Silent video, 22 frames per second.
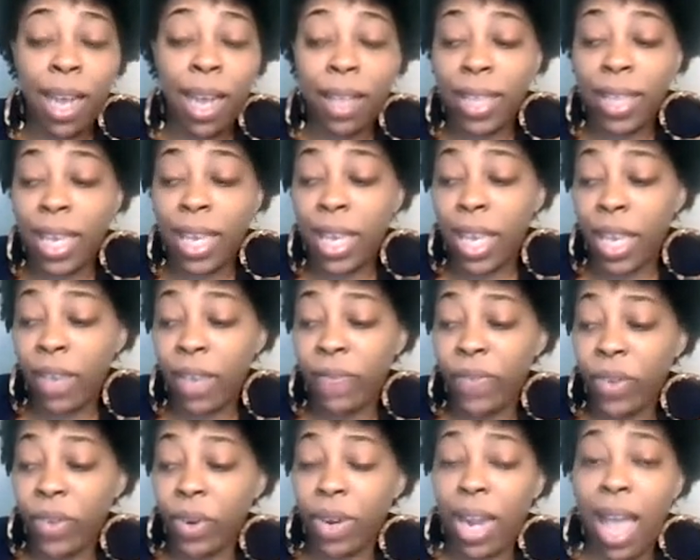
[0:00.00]
I think
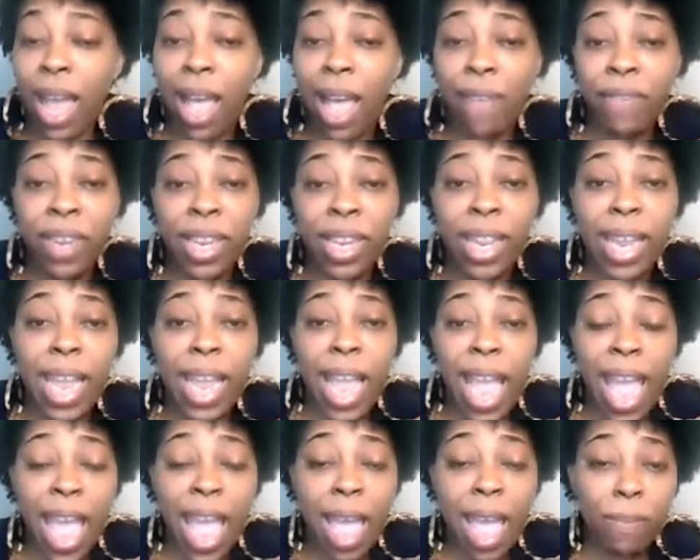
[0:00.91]
if you're live in the
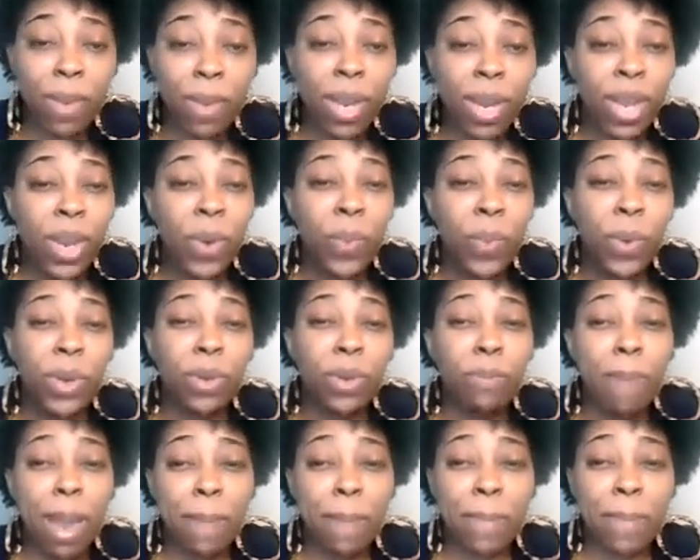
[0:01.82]
app where you
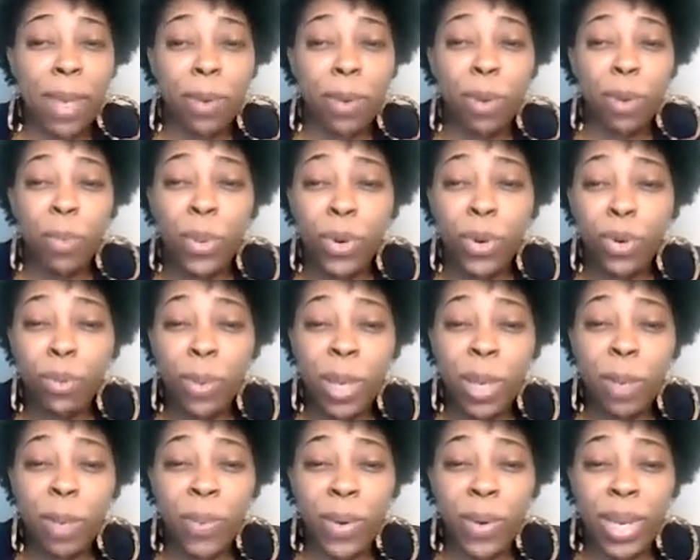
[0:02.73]
might be able to pull
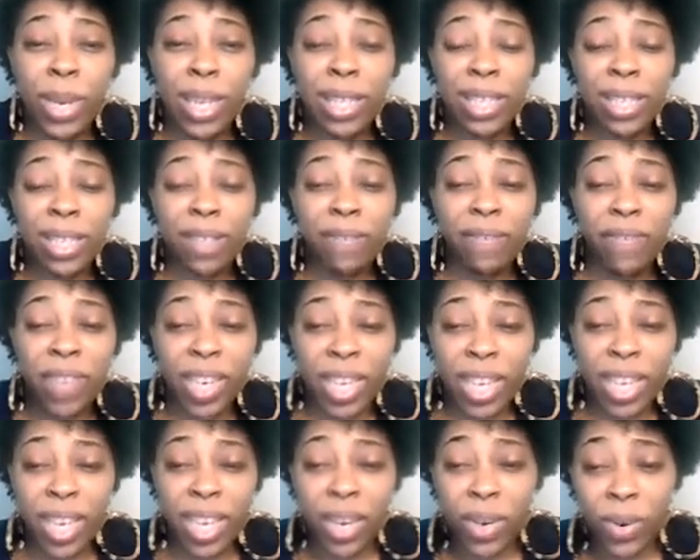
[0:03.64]
people into the
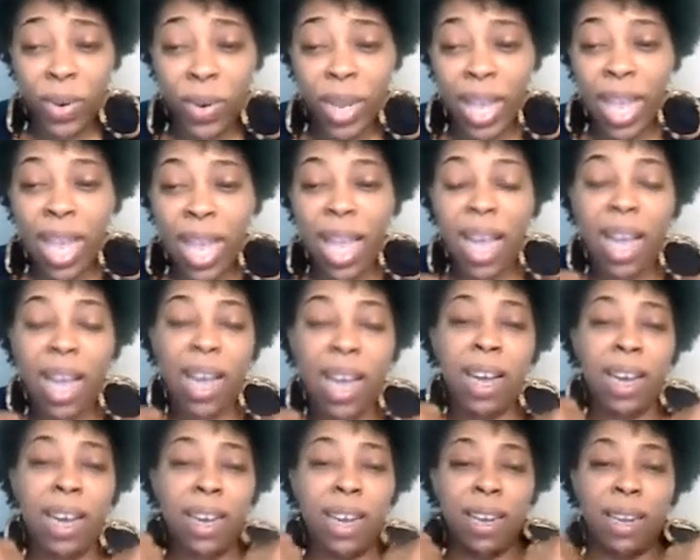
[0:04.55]
video.
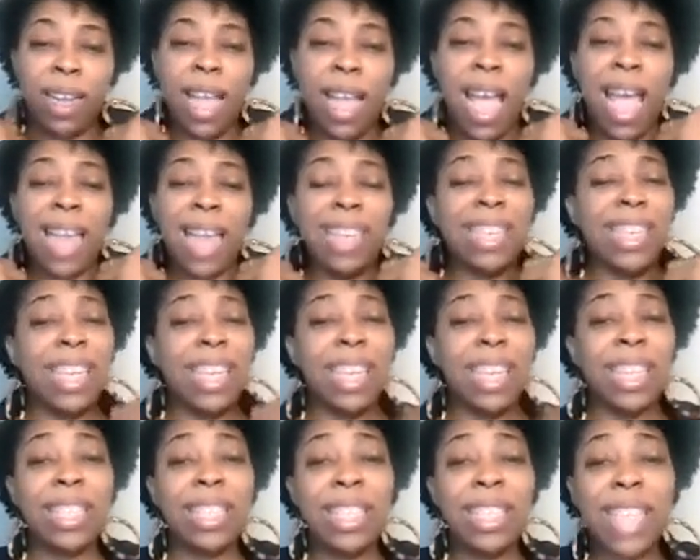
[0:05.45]
I
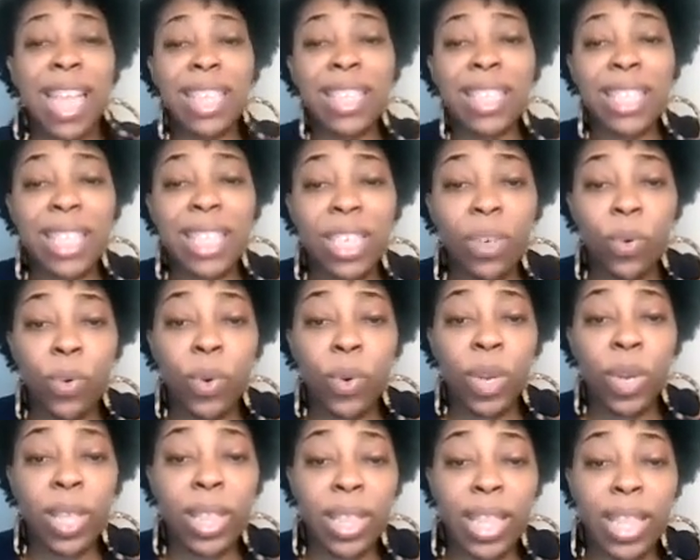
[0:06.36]
didn't test it
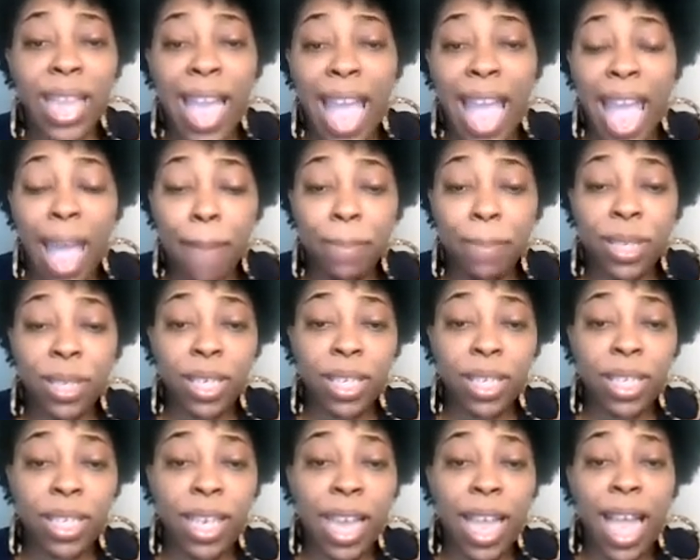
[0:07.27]
on the app
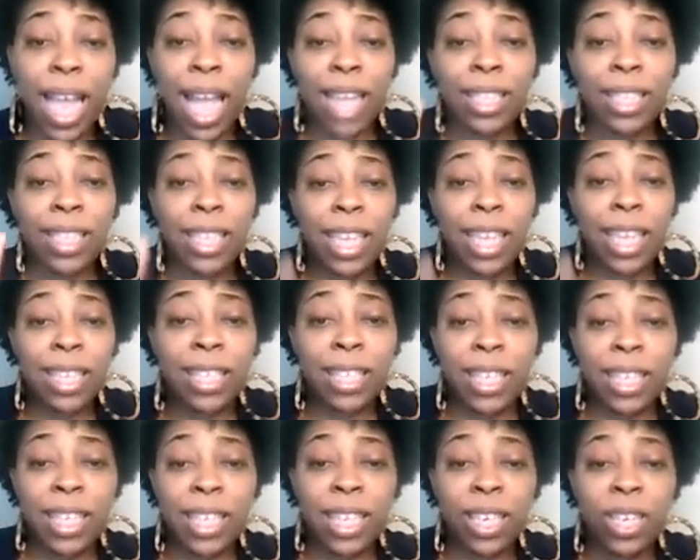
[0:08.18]
just yet. I
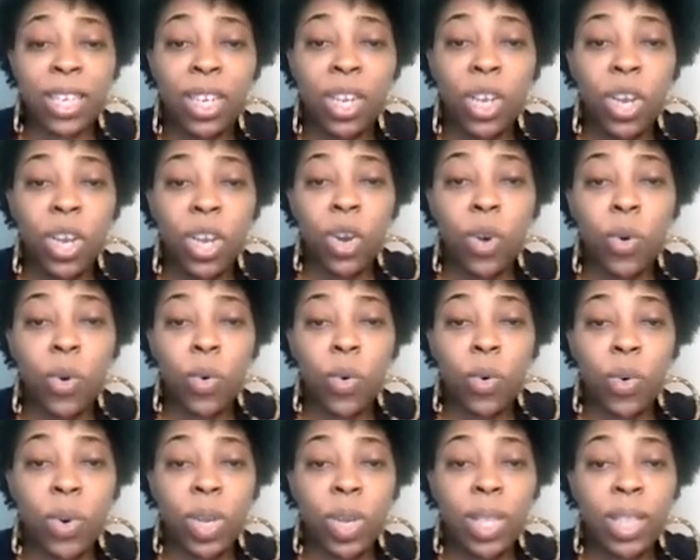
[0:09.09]
tested it
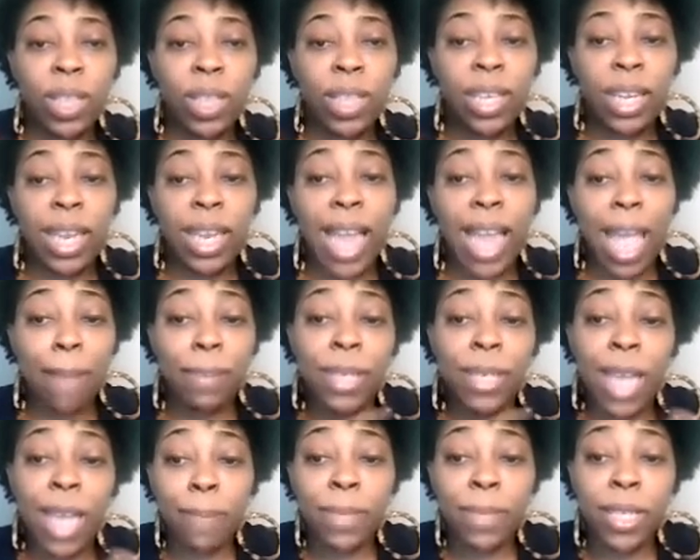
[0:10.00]
on the
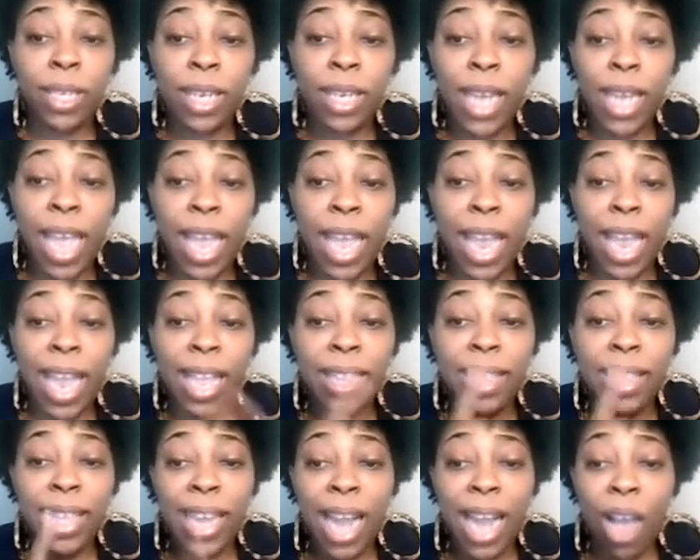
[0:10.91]
laptop today,
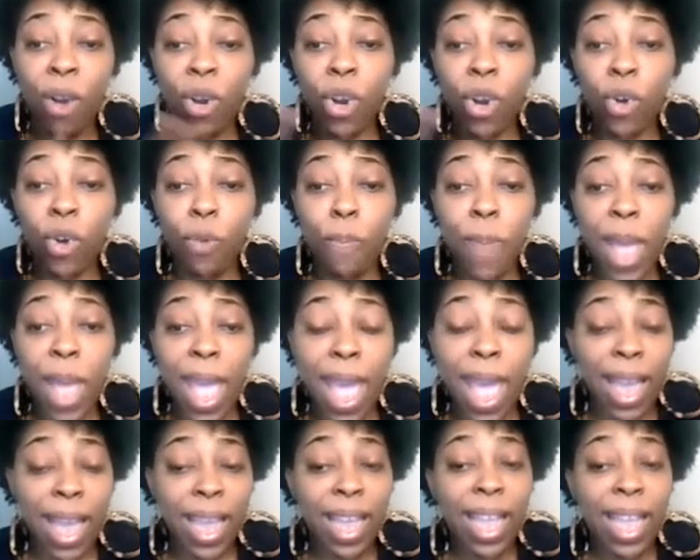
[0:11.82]
and then I'll go
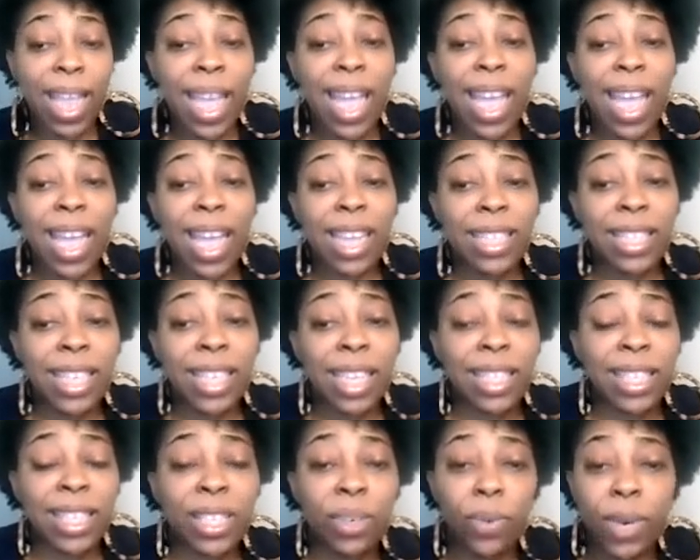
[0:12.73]
back and
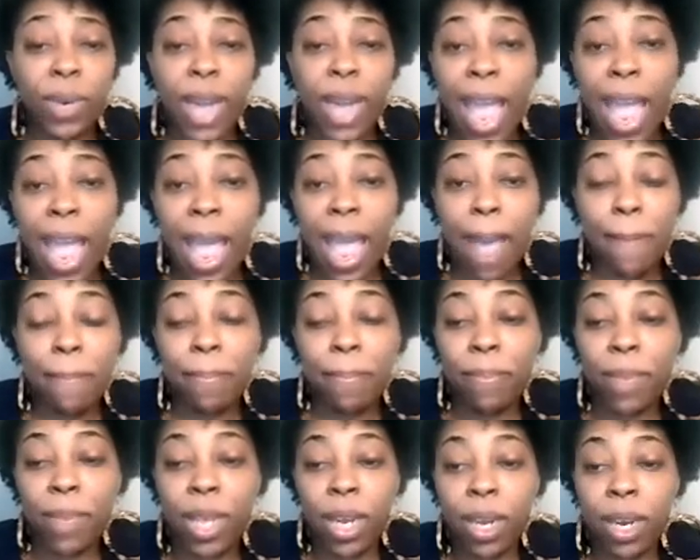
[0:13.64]
test it on the app.
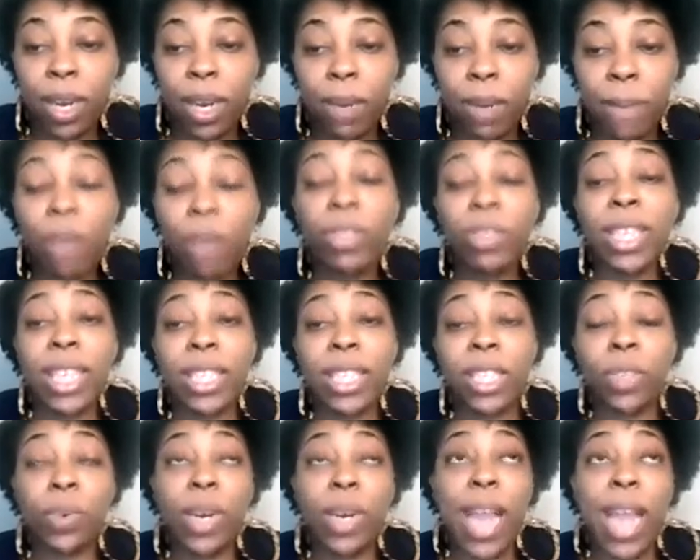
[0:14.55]
I'll
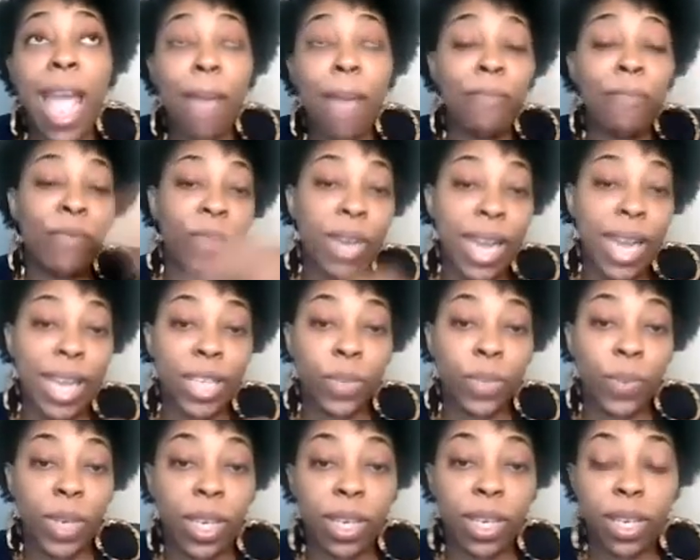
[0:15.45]
test it on the app for
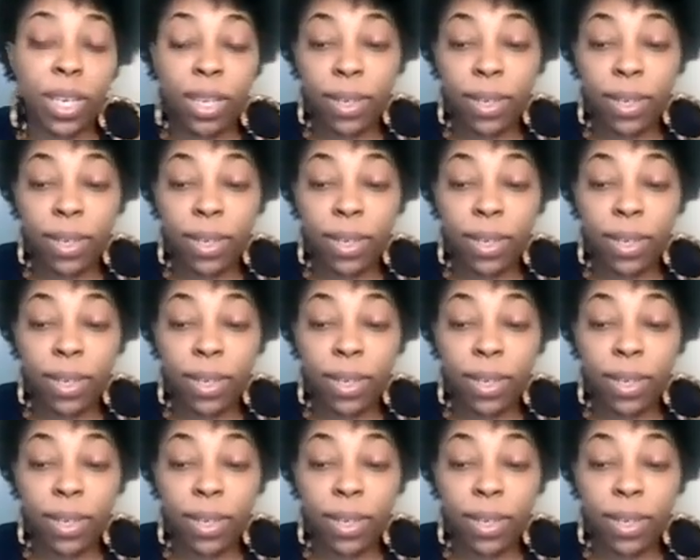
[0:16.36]
next week.